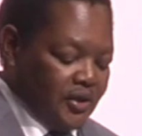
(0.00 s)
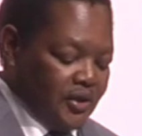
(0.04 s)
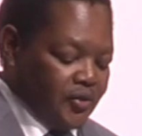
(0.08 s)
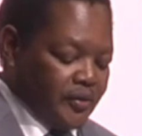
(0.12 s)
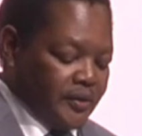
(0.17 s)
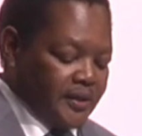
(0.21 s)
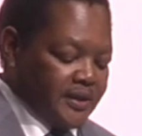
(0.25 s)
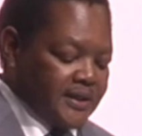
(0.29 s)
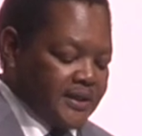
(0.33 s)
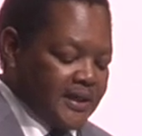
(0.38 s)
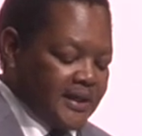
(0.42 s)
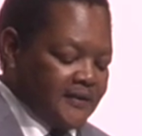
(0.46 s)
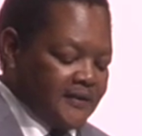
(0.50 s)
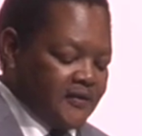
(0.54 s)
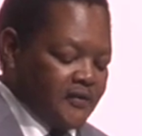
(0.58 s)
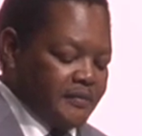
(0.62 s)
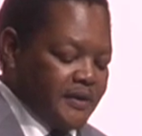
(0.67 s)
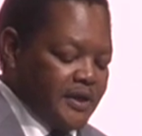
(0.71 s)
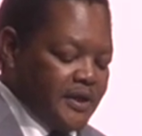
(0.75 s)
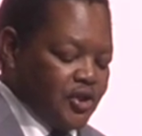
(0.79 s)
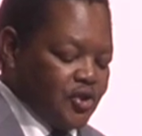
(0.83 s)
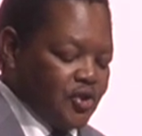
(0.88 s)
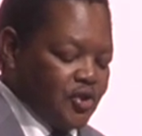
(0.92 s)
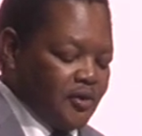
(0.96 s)
to the
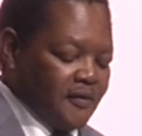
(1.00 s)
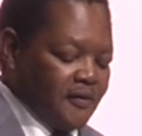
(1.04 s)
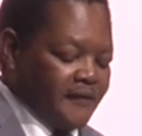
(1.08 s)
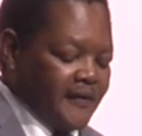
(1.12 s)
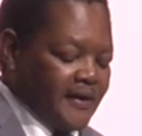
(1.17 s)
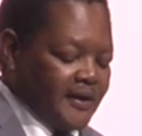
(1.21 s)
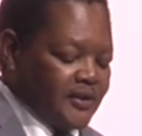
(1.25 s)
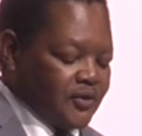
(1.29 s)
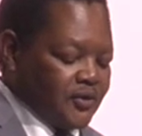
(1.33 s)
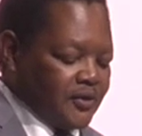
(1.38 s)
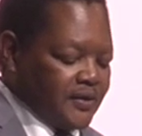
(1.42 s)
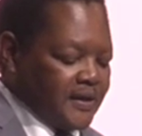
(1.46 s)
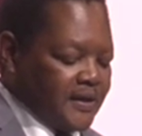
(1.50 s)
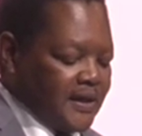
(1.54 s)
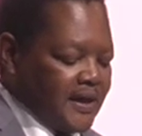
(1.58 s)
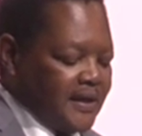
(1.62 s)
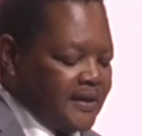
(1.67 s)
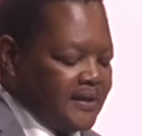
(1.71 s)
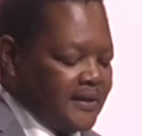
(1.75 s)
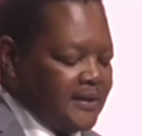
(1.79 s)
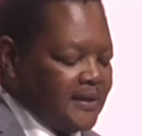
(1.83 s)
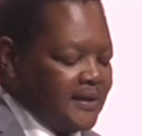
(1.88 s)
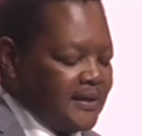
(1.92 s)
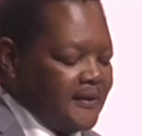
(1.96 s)
transformation of our
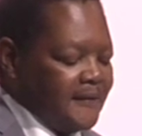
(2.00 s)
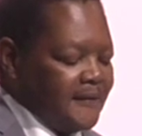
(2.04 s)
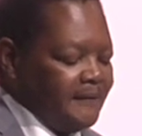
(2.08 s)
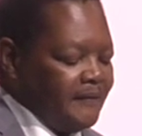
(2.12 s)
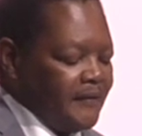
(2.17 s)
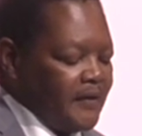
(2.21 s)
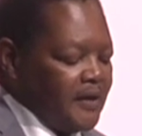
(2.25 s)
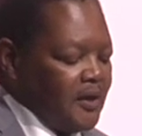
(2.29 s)
society,